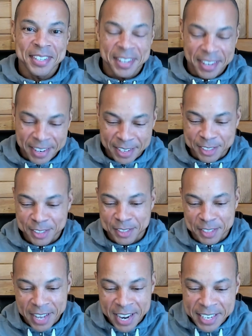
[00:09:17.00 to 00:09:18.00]

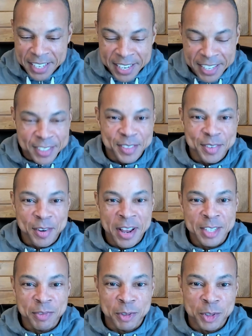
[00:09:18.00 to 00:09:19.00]
Yes. Got to eat.
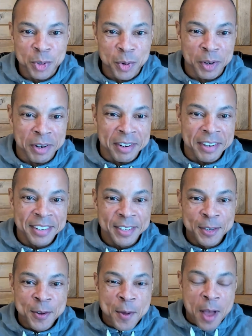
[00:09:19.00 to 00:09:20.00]
That's for sure.
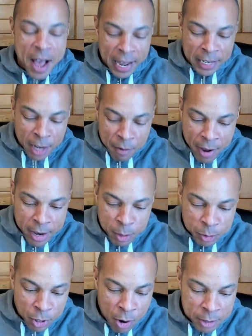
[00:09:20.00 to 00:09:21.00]
I love how
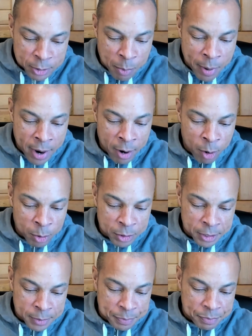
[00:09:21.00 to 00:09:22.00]
you talked
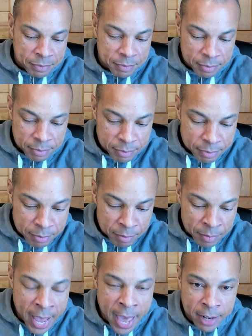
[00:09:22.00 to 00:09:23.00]
about
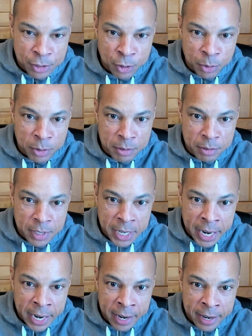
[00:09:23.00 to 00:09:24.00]
attitude
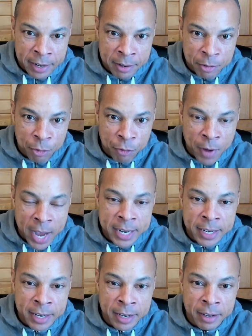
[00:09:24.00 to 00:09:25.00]
and
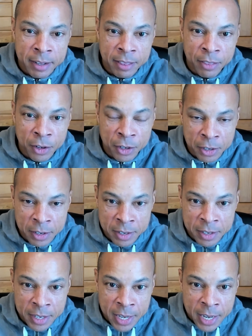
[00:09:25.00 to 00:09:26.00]
finding the good.
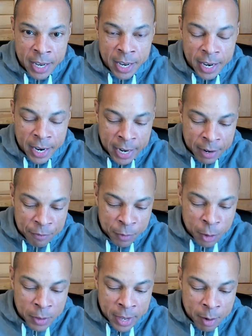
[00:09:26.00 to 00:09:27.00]
And I
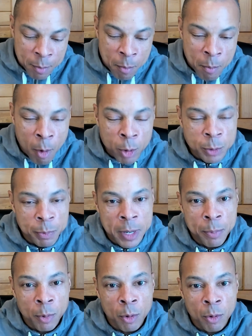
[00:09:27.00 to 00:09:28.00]
feel that most
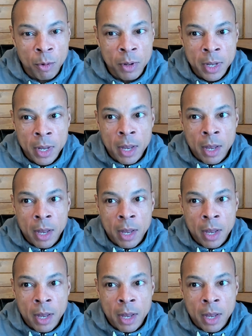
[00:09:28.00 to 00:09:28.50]
people,